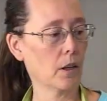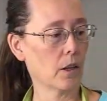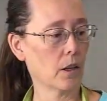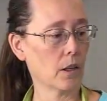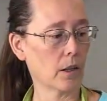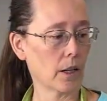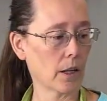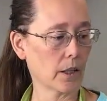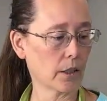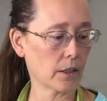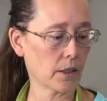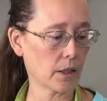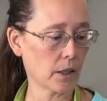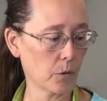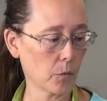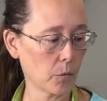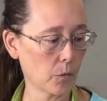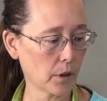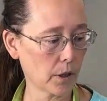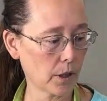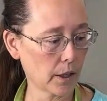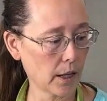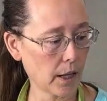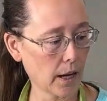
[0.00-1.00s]
Next thing we're
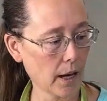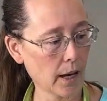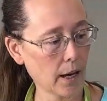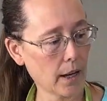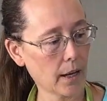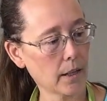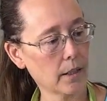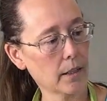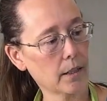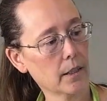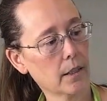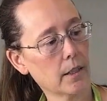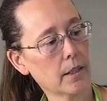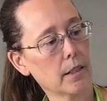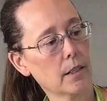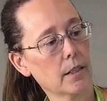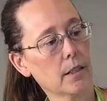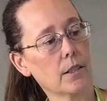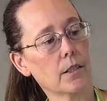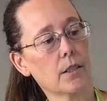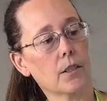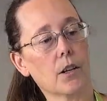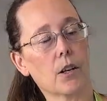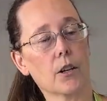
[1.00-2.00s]
going to add
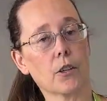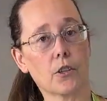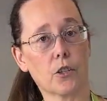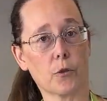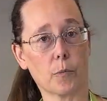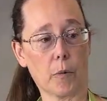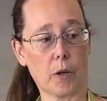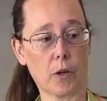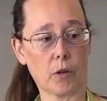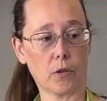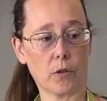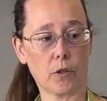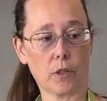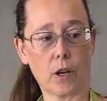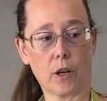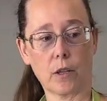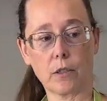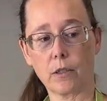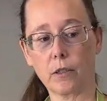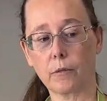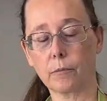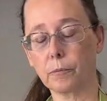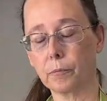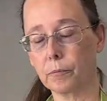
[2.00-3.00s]
is our tomato sauce.